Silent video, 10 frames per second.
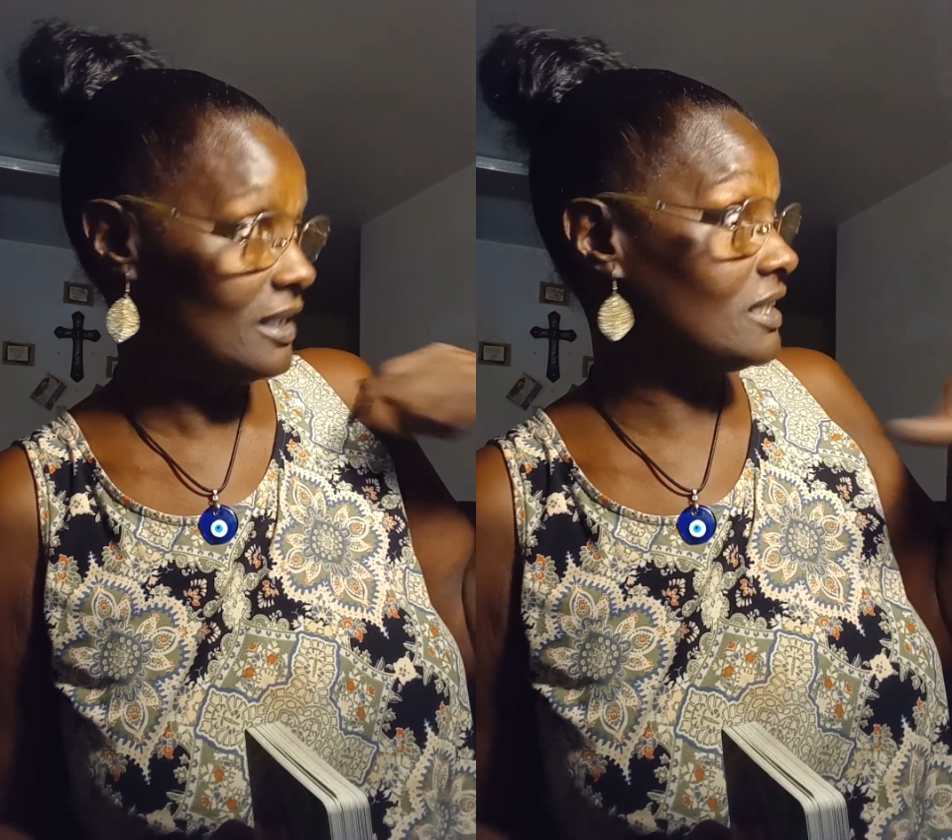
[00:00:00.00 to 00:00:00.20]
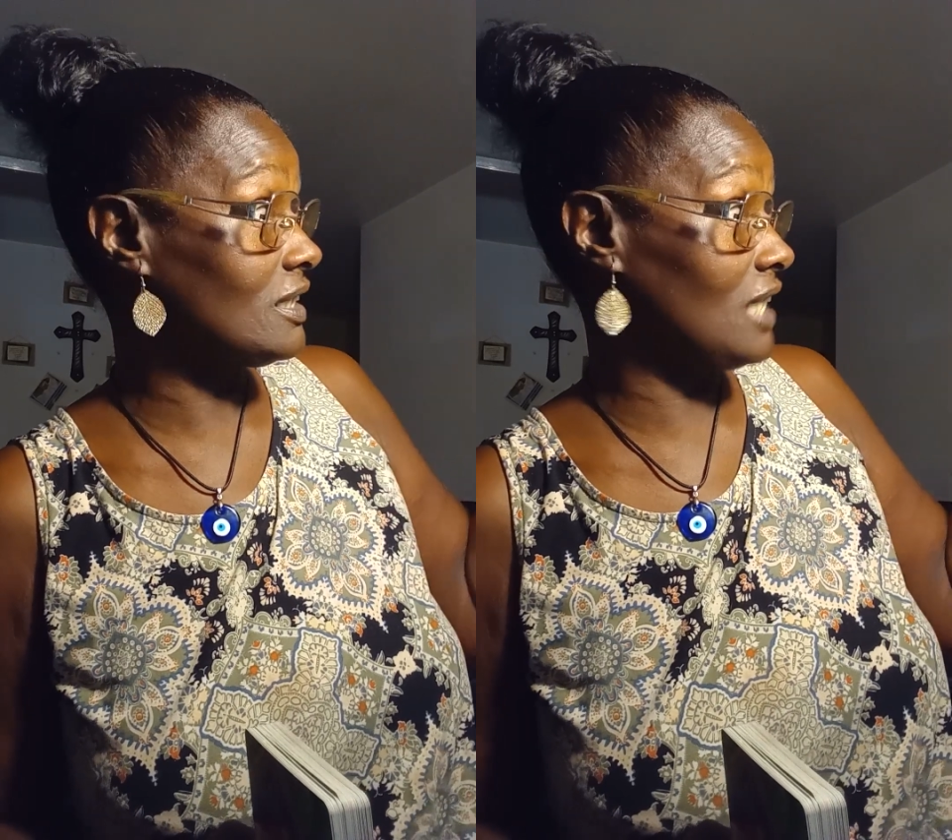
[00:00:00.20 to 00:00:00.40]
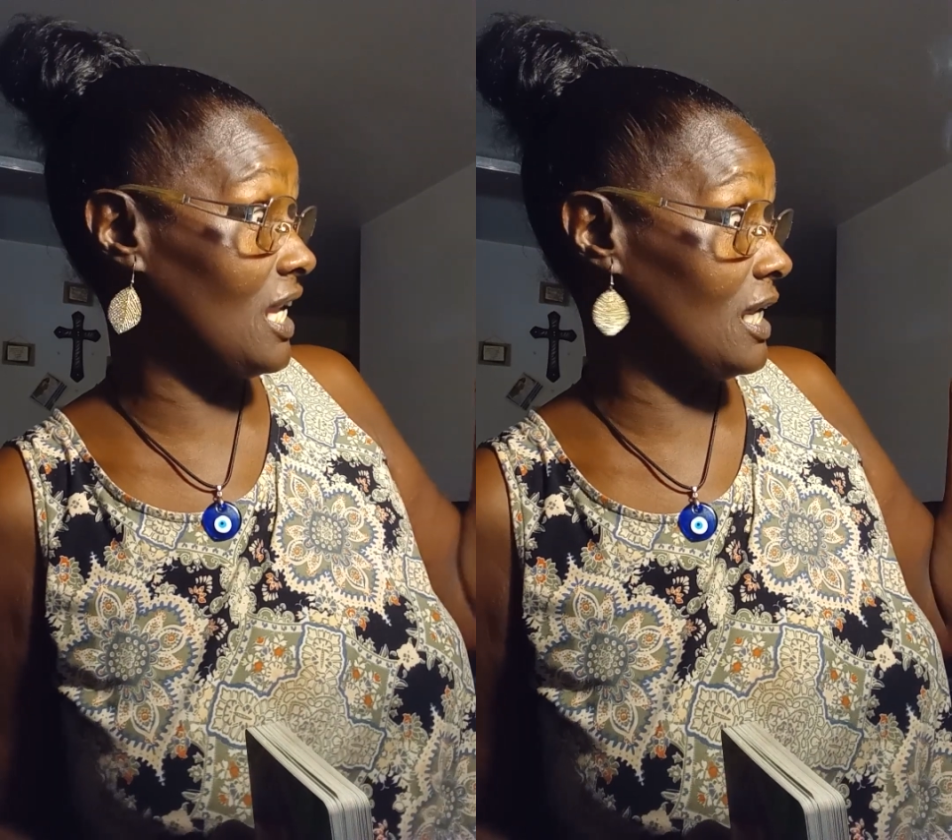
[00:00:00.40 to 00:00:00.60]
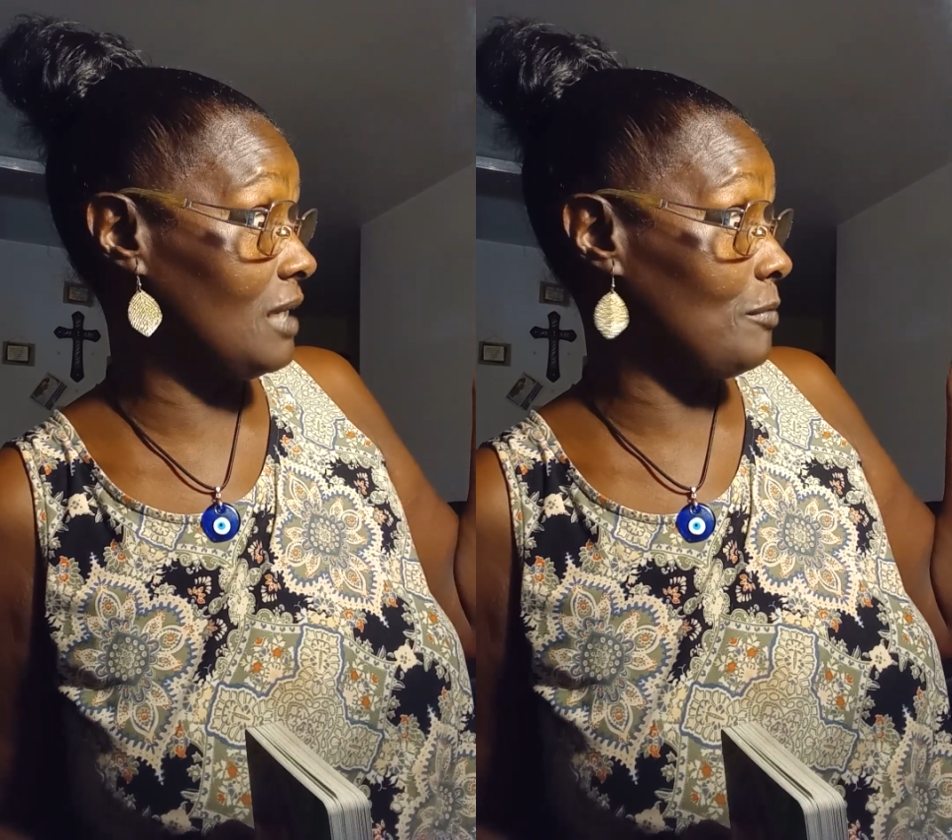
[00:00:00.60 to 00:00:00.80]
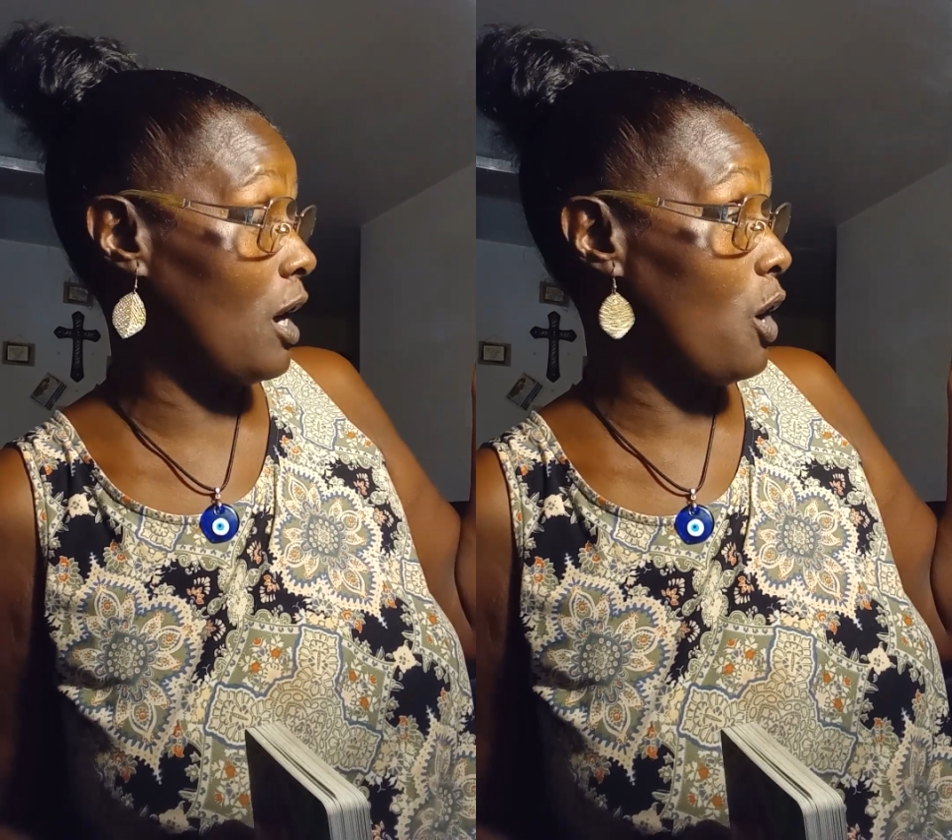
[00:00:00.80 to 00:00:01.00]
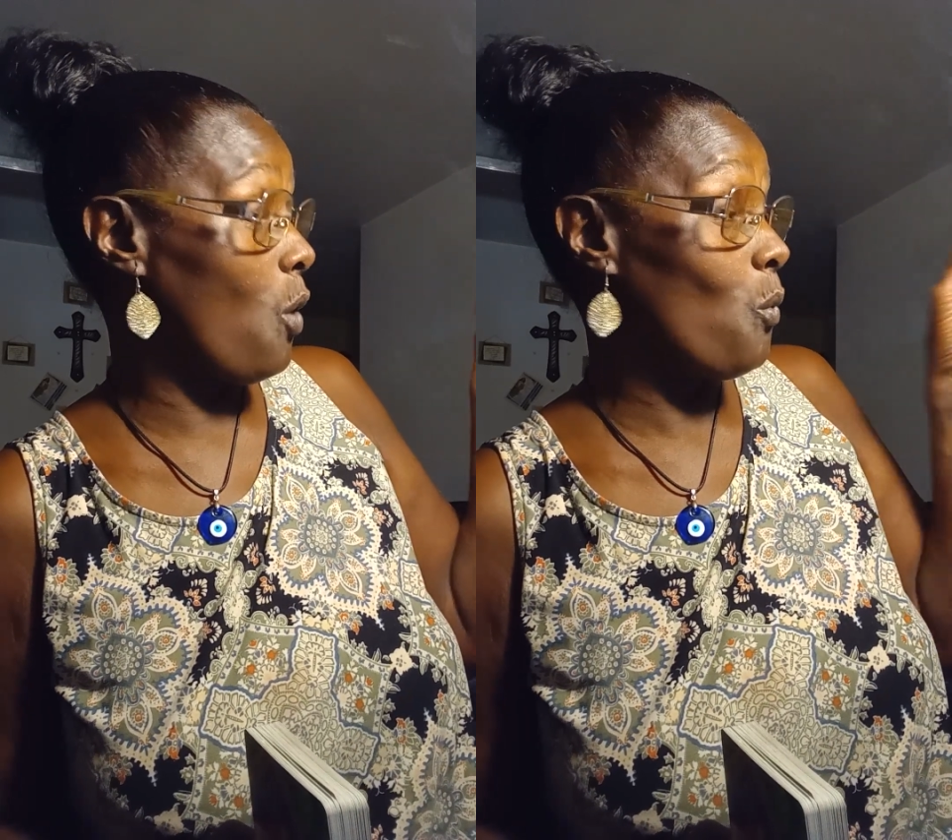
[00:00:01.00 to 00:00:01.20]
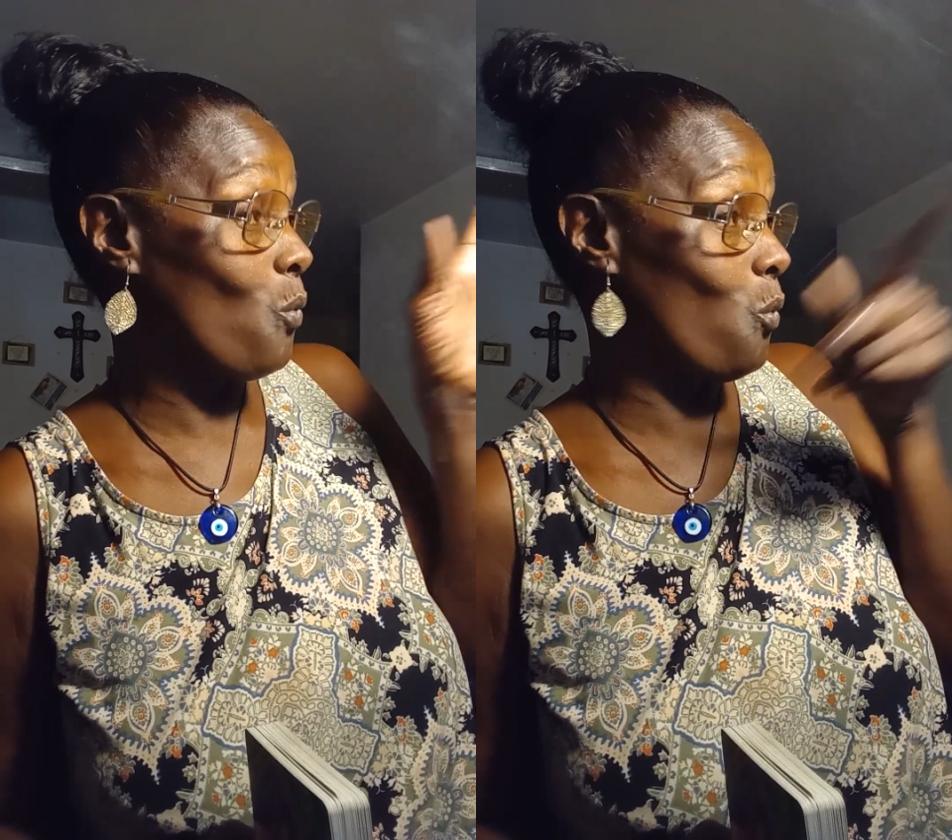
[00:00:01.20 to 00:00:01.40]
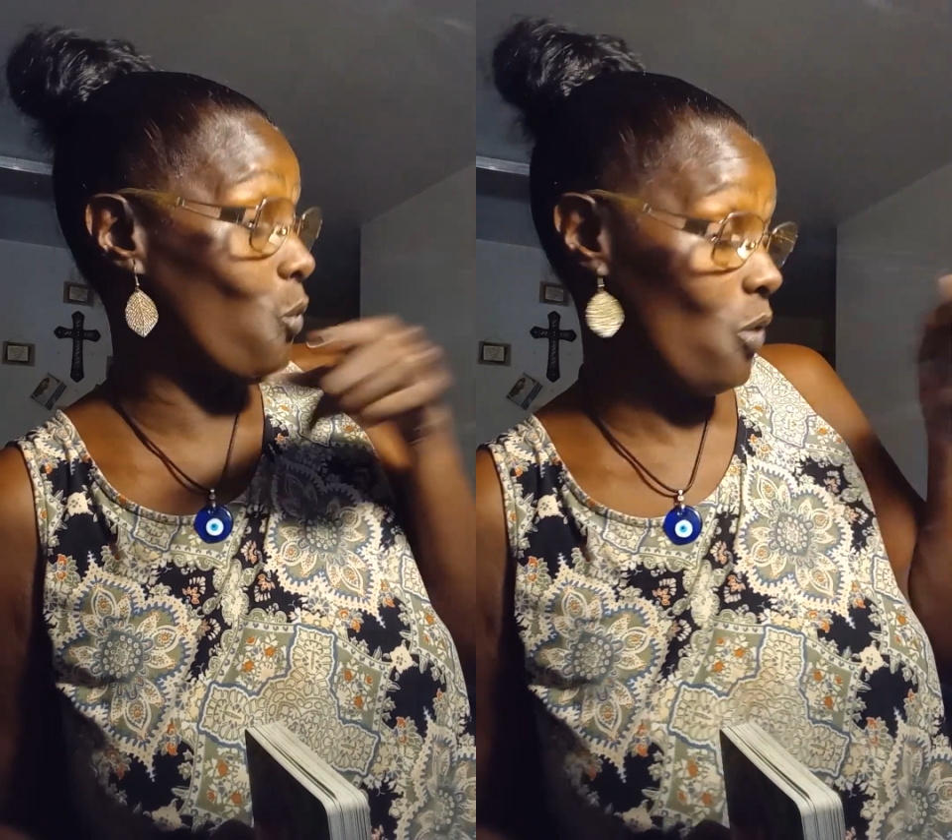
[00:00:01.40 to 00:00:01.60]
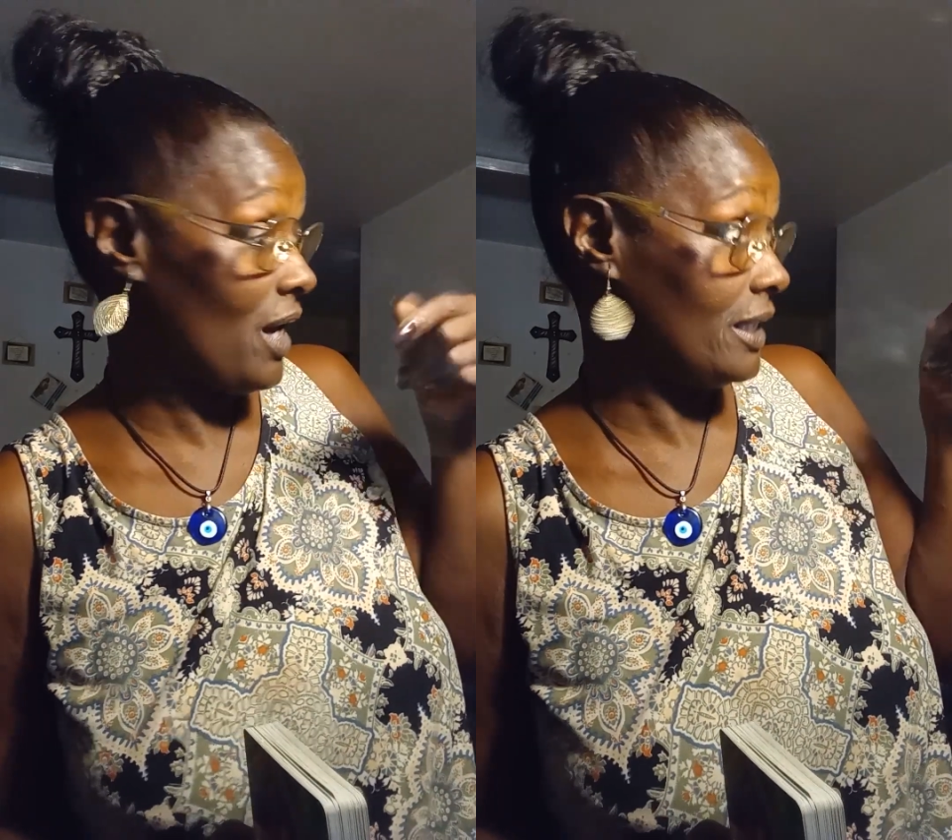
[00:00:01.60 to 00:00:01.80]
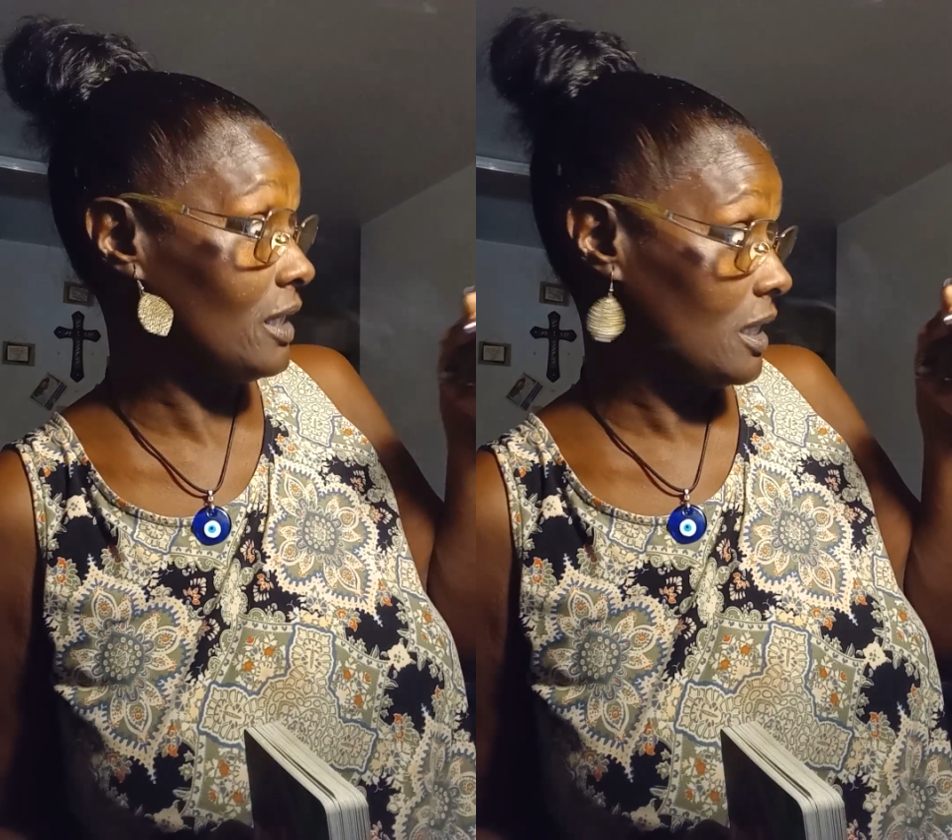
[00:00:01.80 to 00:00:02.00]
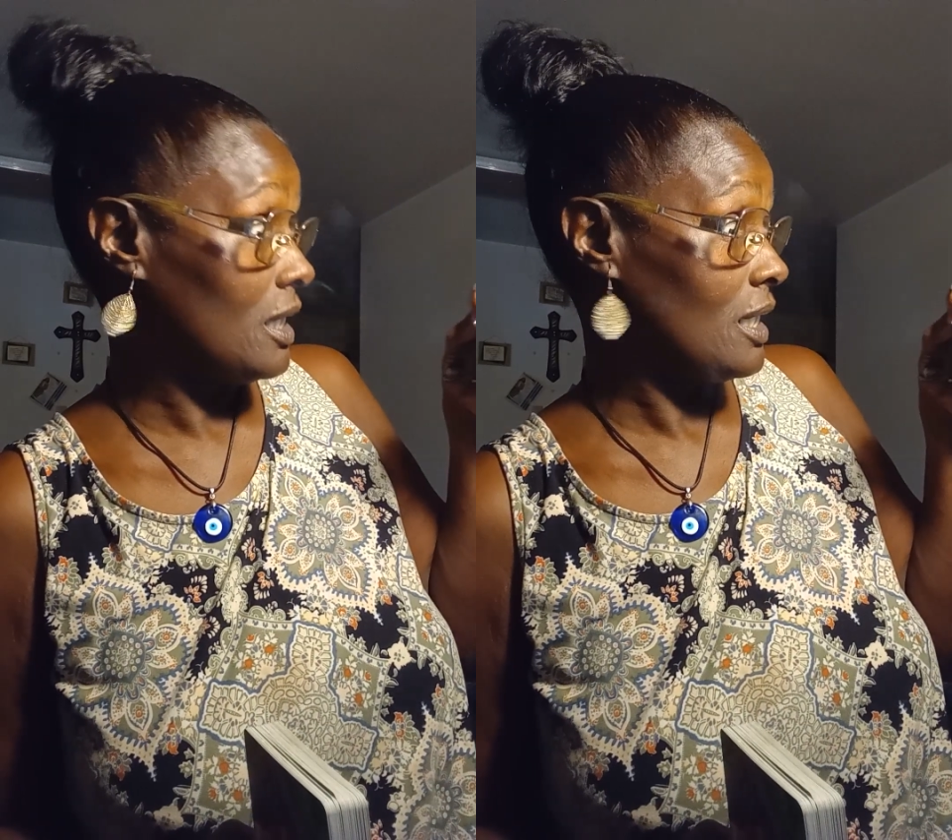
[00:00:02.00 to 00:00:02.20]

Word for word: the same one,